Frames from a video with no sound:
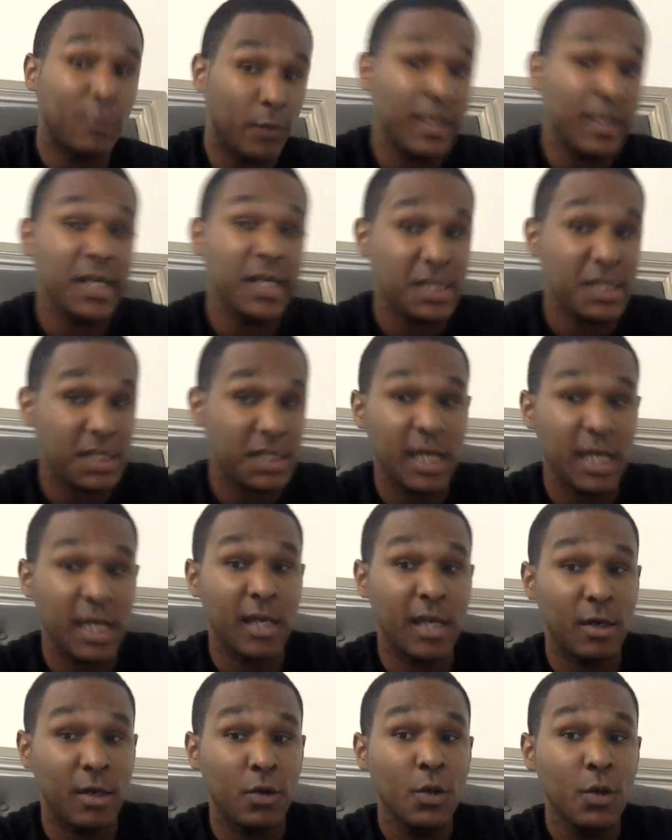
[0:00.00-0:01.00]
We are
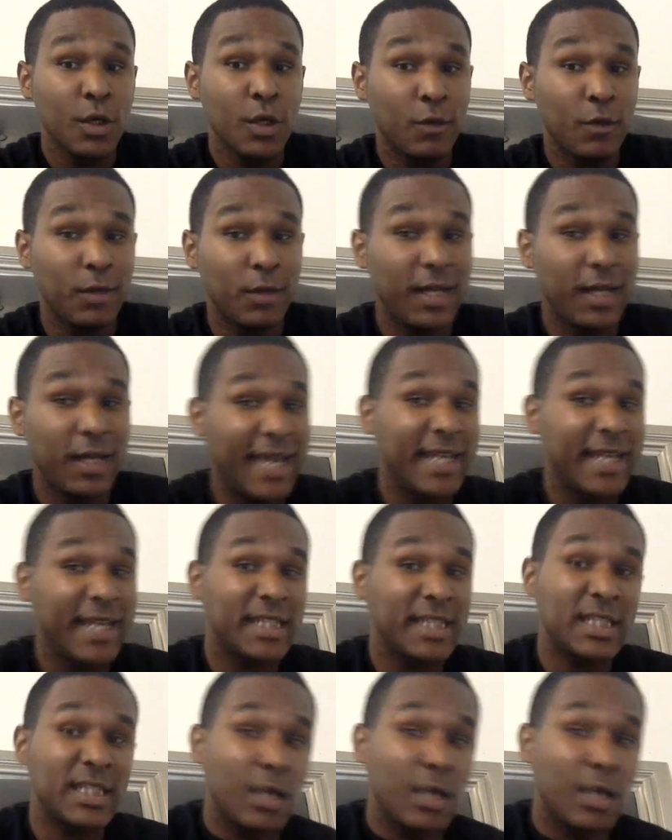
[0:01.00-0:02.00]
still related
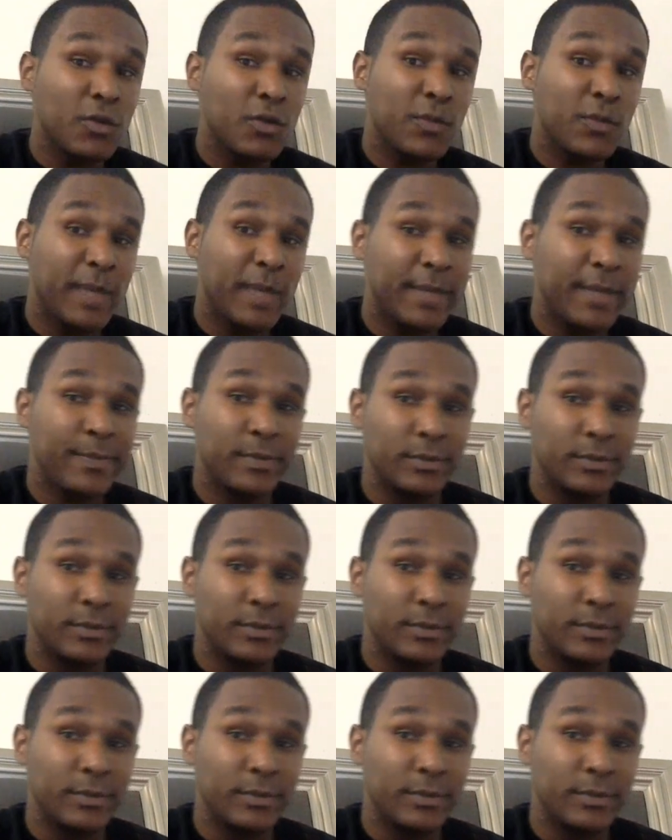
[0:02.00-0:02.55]
to those people